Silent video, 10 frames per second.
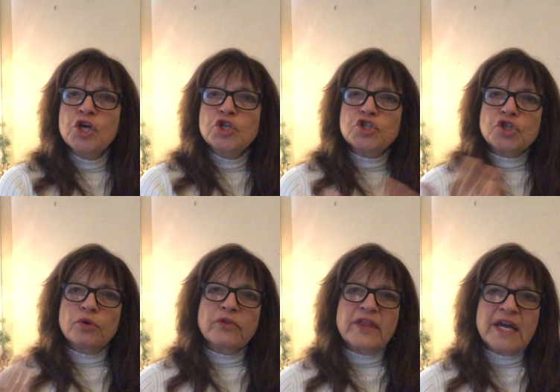
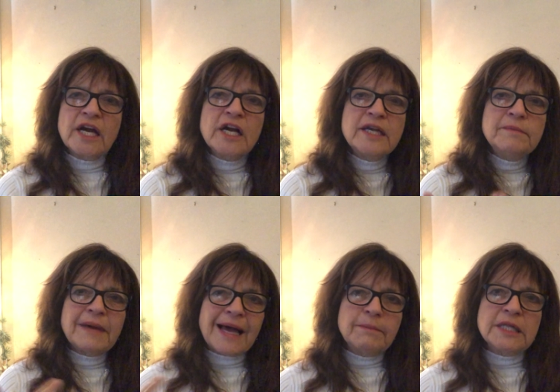So there in
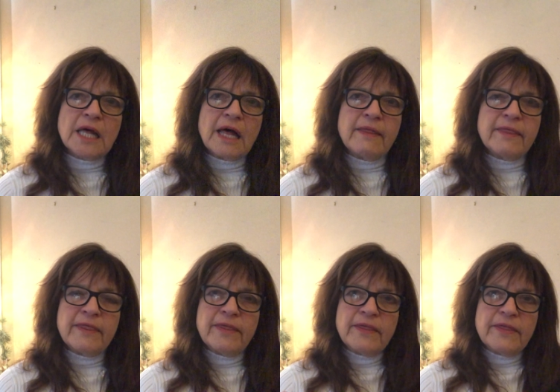Babylon,
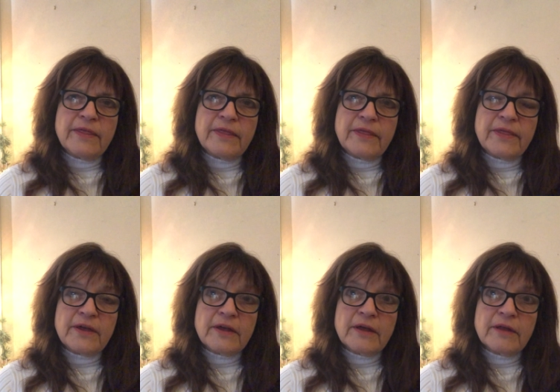
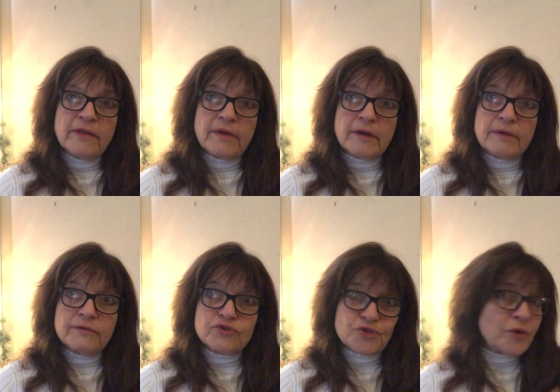the, the
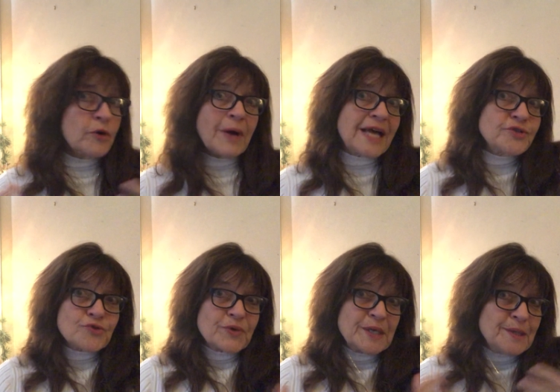
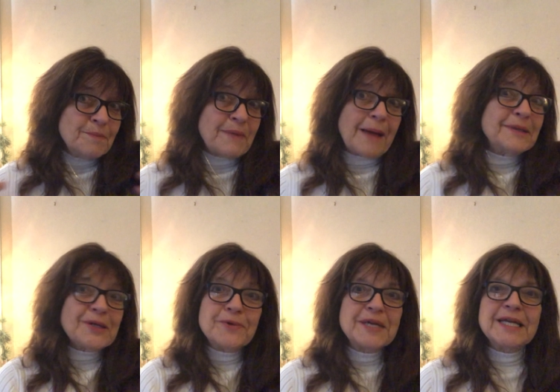Zoroastrian
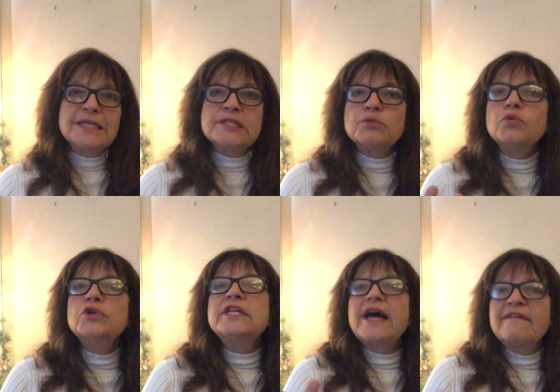Babylonians
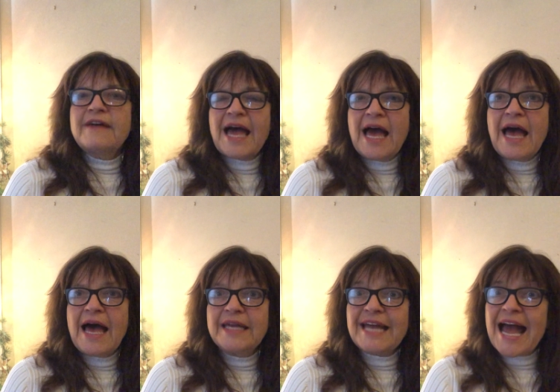would have
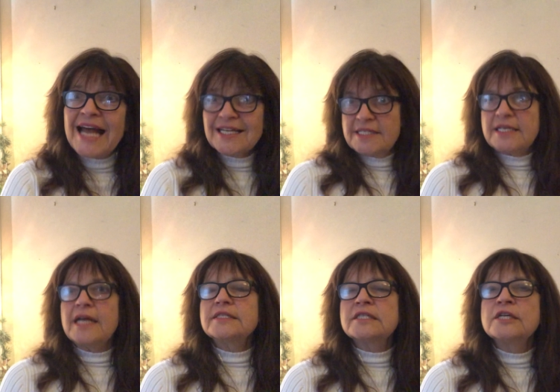had
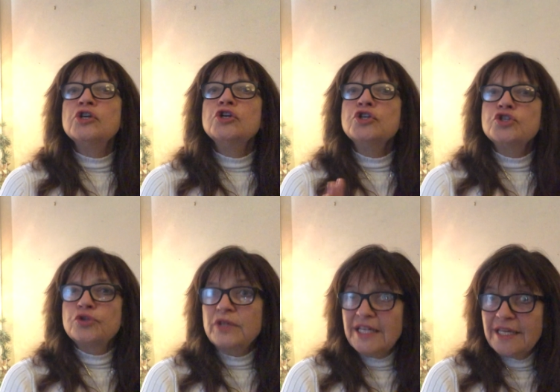access
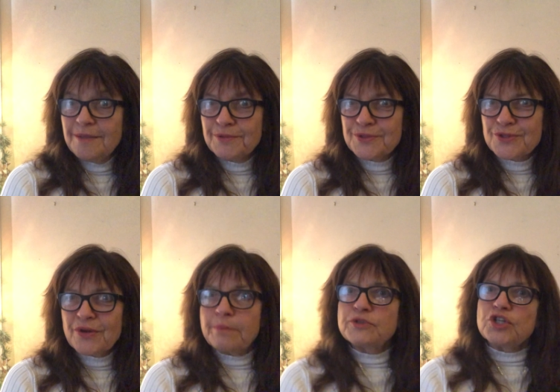to the Hebrew
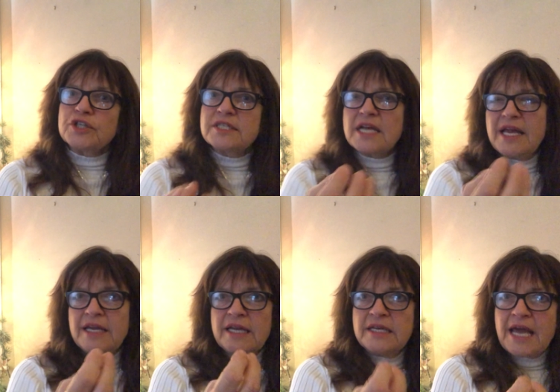scriptures
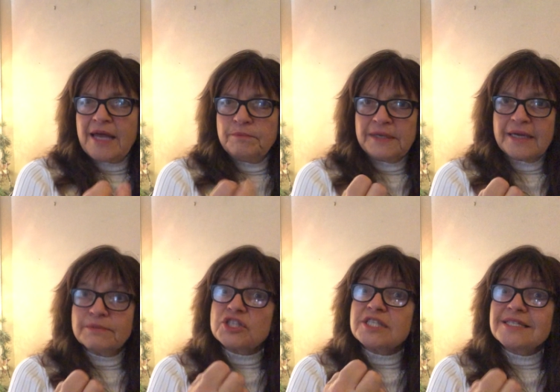and, and be able
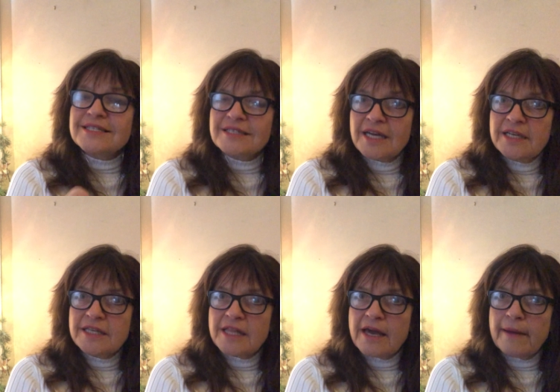to study
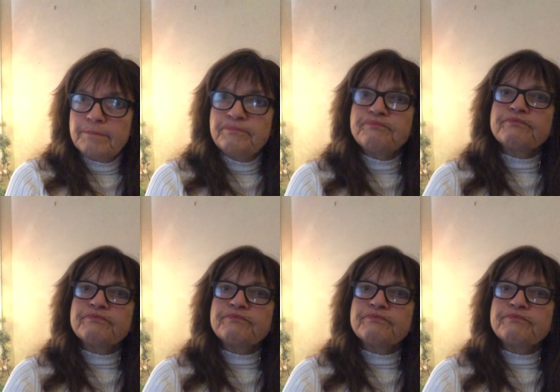them